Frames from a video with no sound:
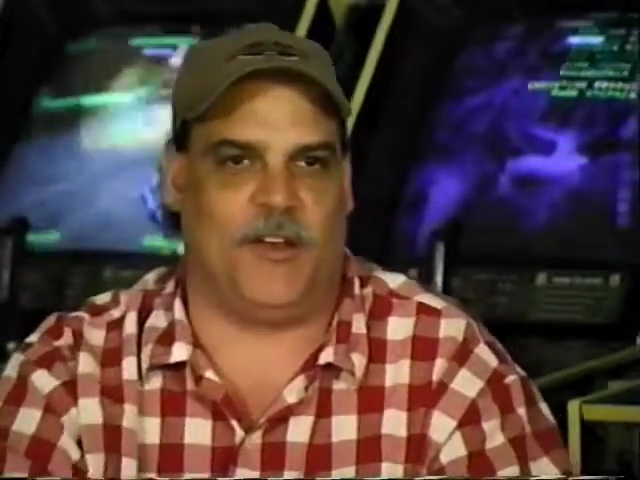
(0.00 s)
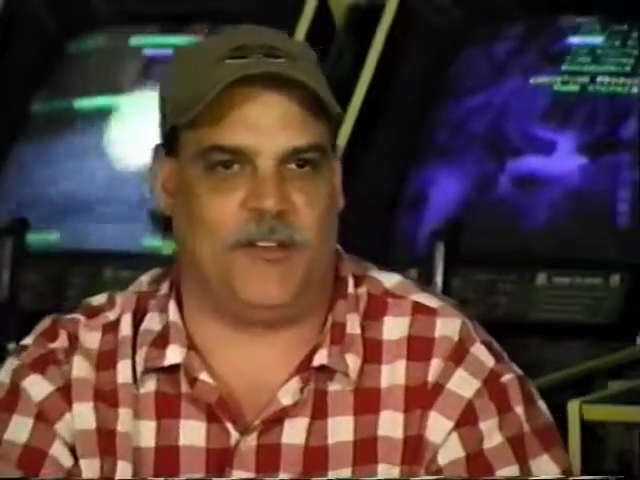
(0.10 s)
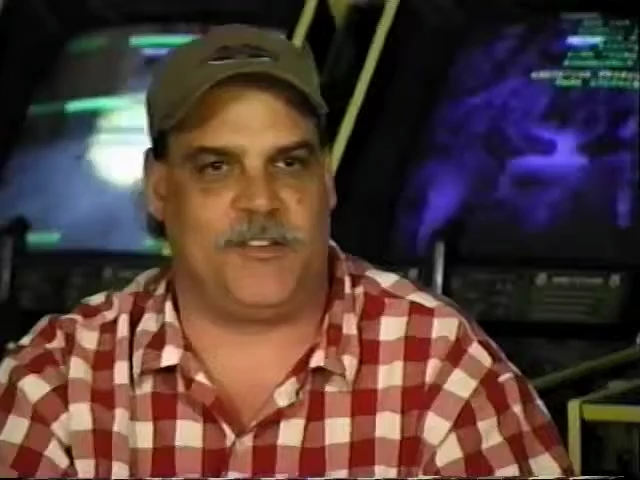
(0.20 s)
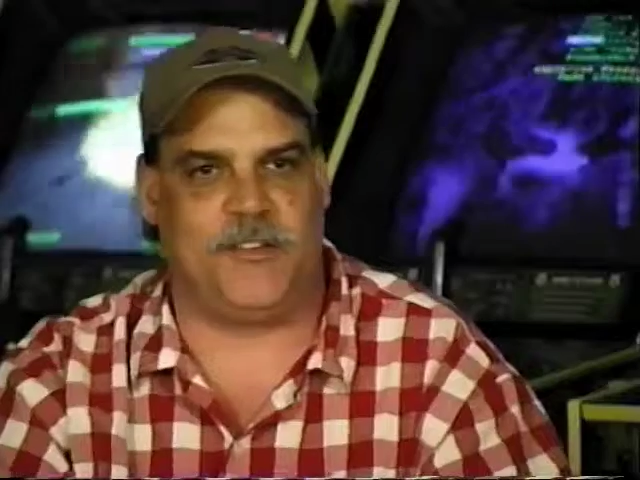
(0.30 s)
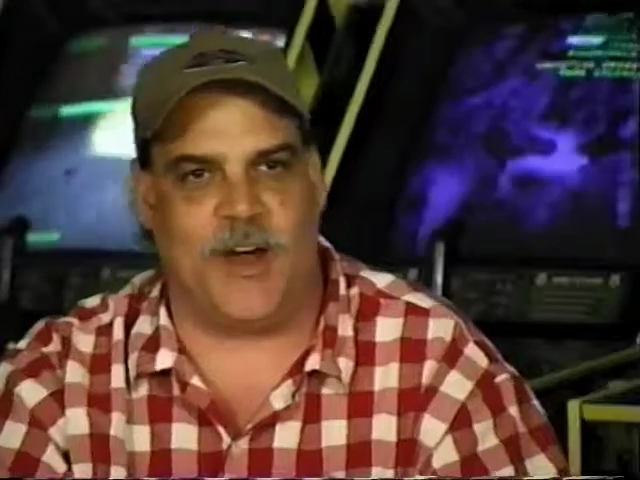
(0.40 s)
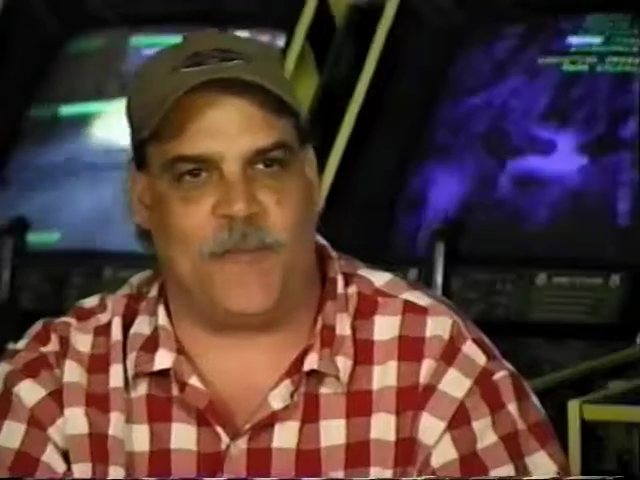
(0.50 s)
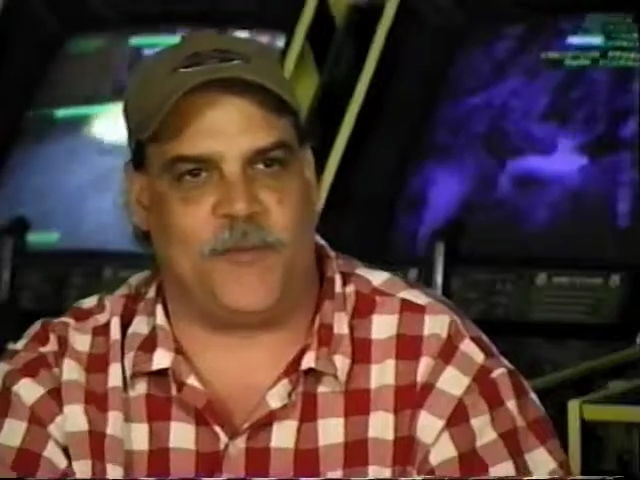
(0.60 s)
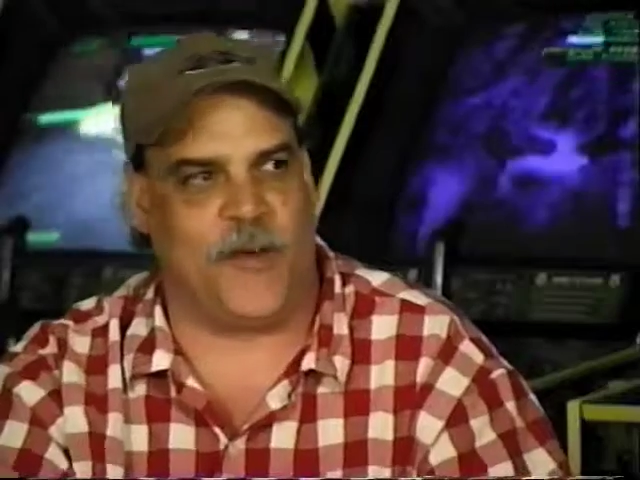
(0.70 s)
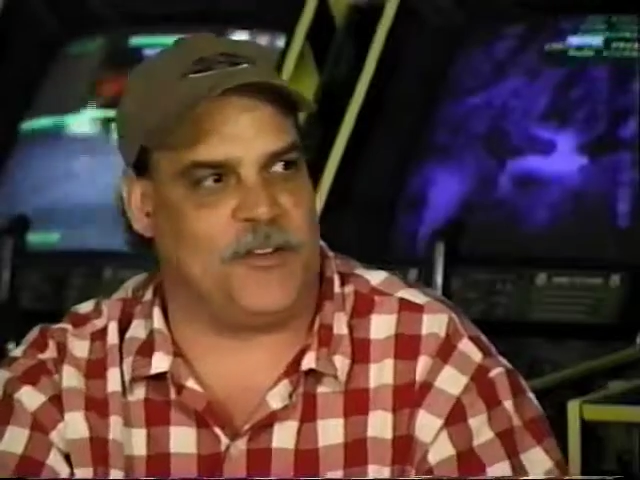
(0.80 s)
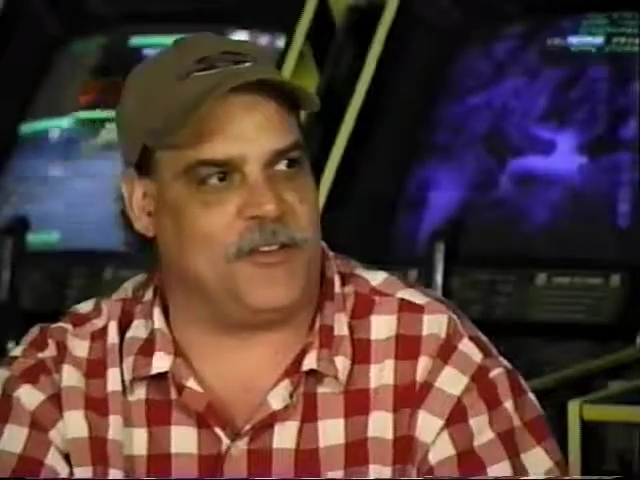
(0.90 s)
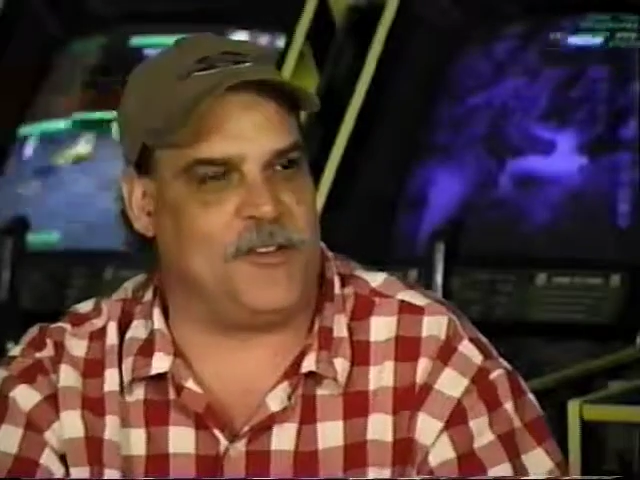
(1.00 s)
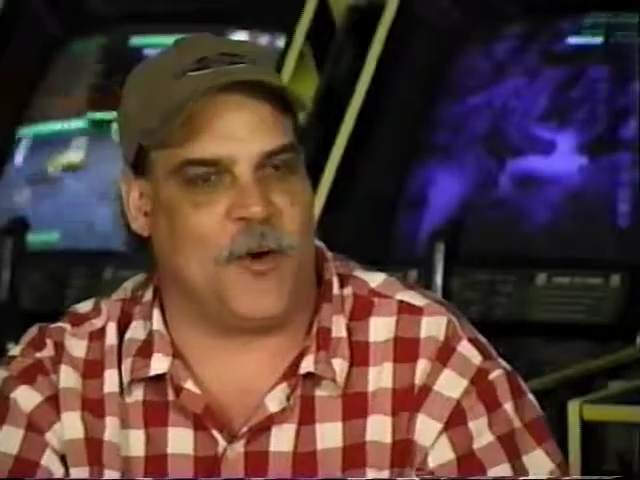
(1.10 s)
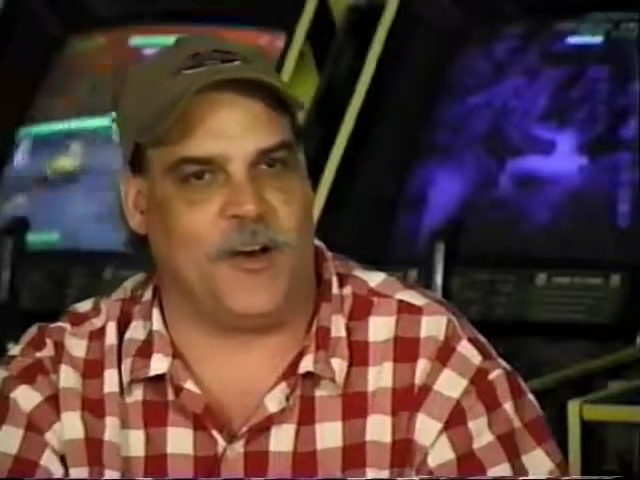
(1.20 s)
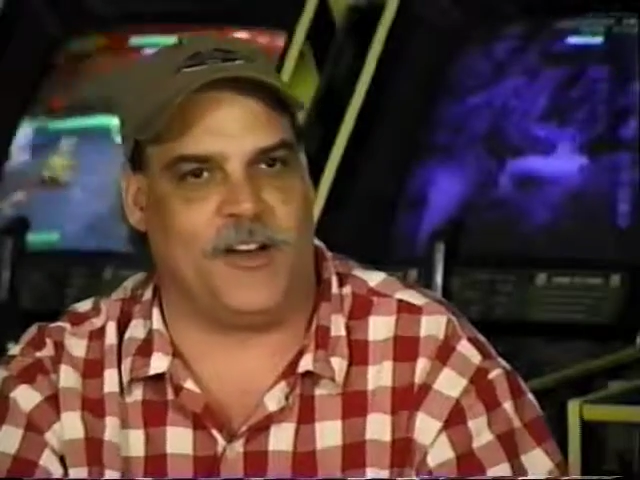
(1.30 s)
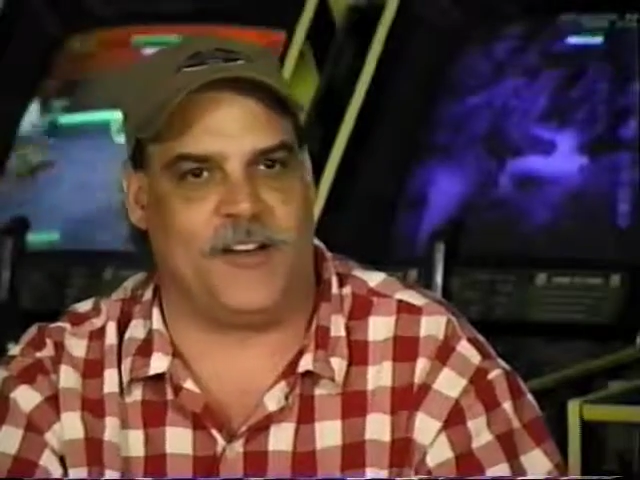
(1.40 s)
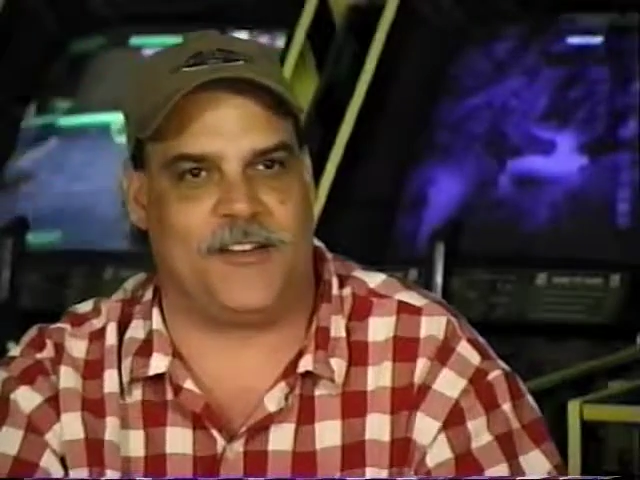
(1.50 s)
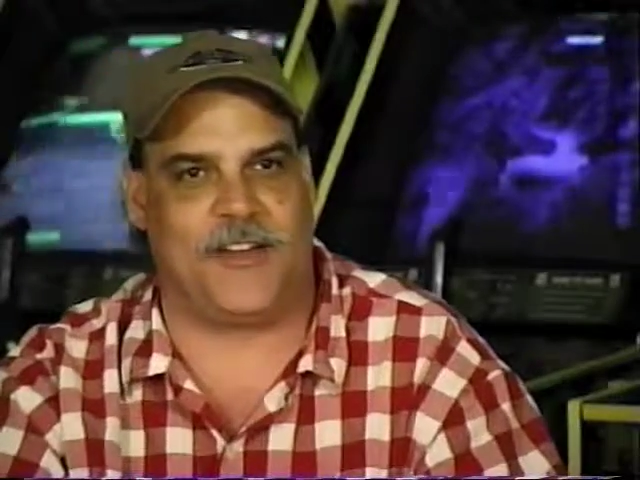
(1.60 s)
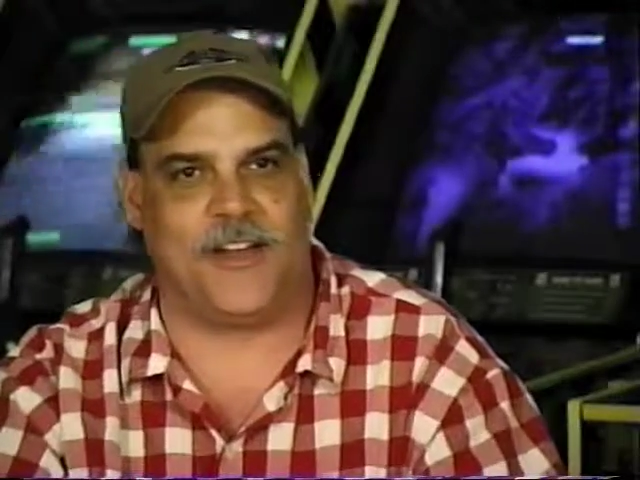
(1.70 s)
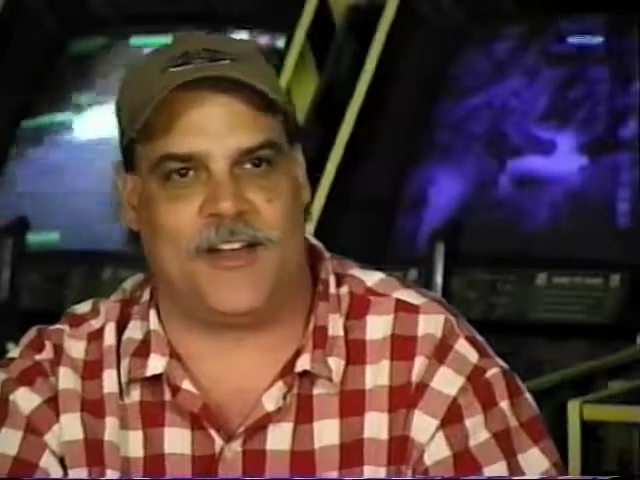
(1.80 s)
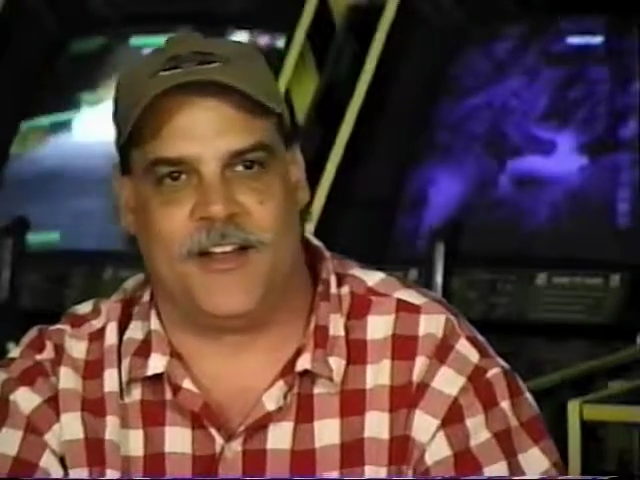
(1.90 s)
upfront story to
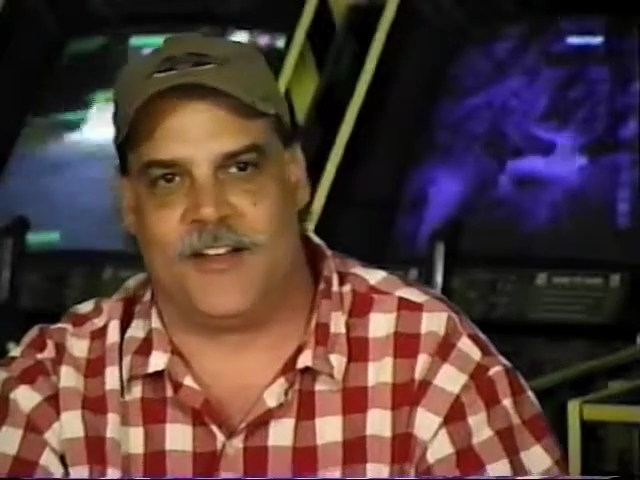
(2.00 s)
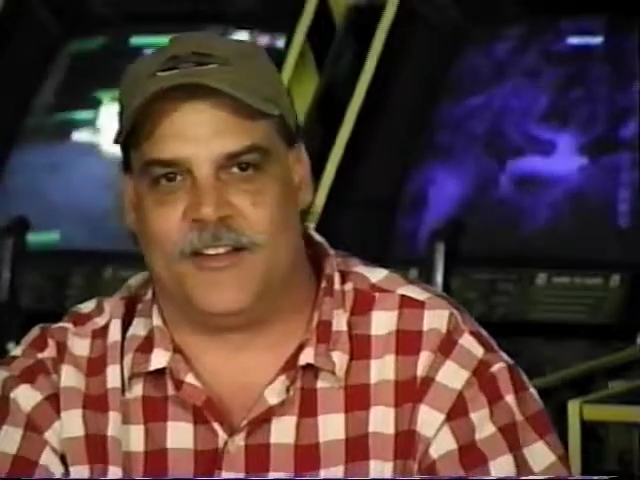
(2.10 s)
say